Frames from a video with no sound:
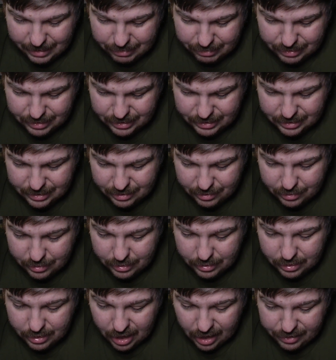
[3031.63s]
I think
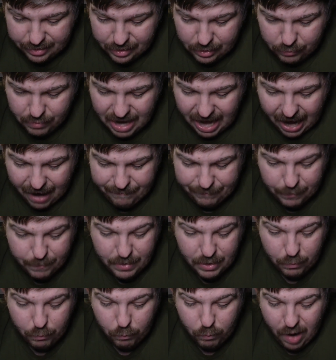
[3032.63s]
there I think we have
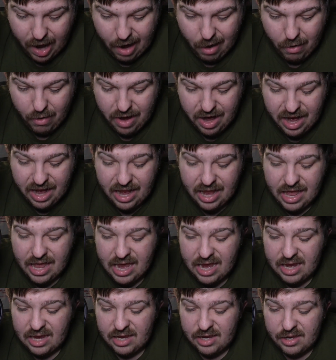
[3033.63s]
to be wary
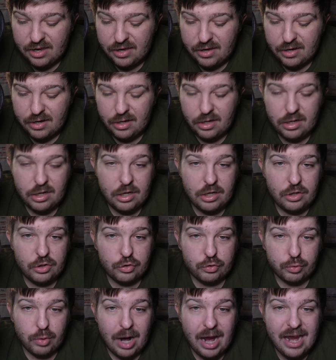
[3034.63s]
in
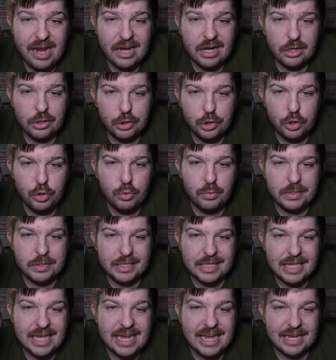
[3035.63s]
trying new
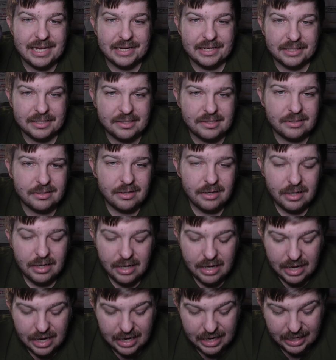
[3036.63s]
things.
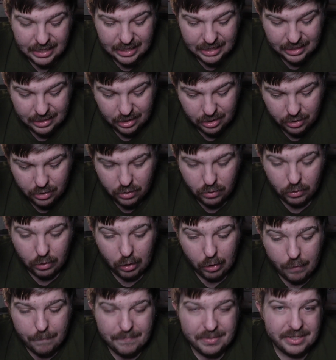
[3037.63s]
And I get it, you know,
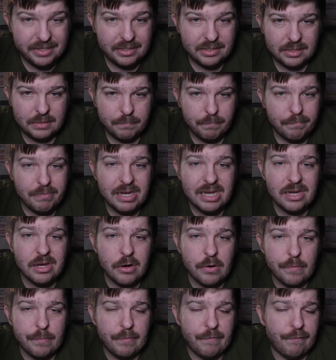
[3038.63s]
Hardman's been
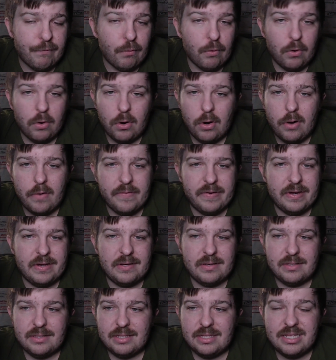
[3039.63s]
here before
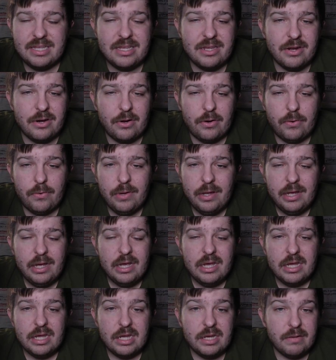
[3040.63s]
and you know,
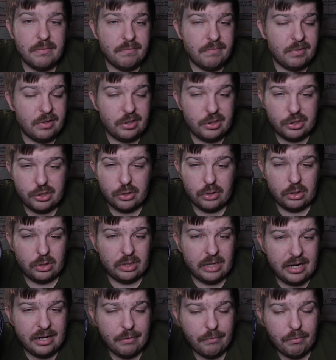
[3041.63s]
he he showed
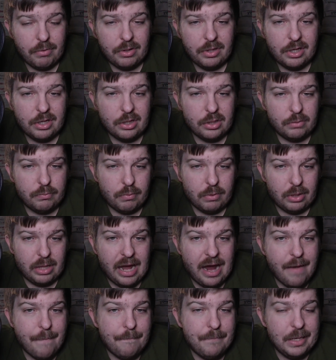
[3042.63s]
a lot of really good
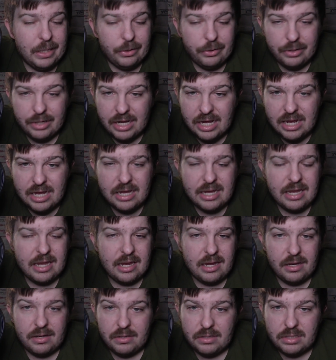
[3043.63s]
reliability
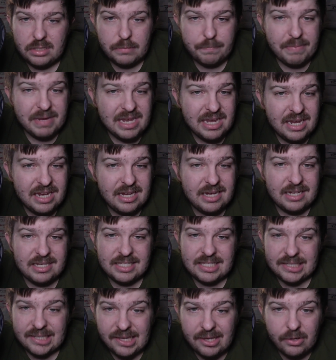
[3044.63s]
and speed
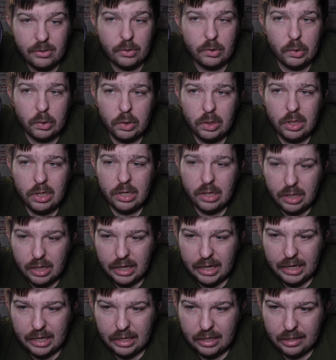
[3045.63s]
and skill
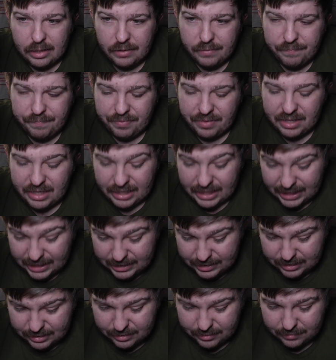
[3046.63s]
um,
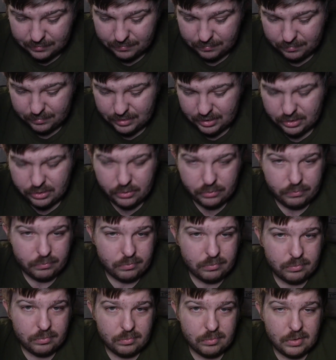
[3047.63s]
against you know
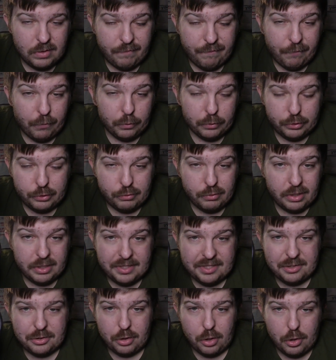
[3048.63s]
a full
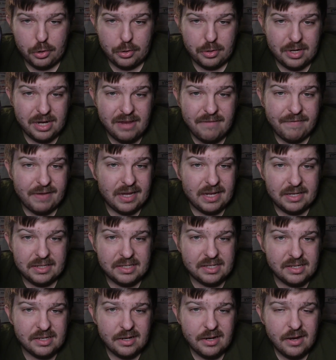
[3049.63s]
strength Charger
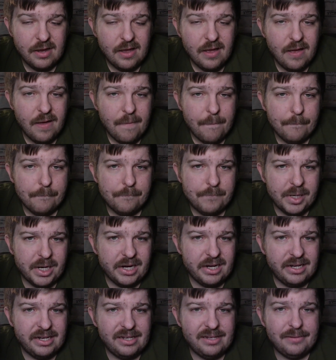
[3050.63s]
defense,
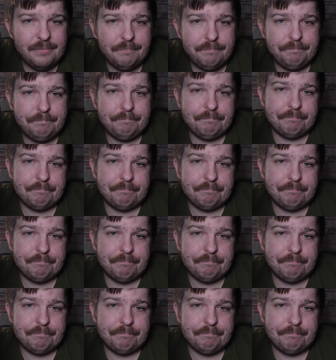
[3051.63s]
but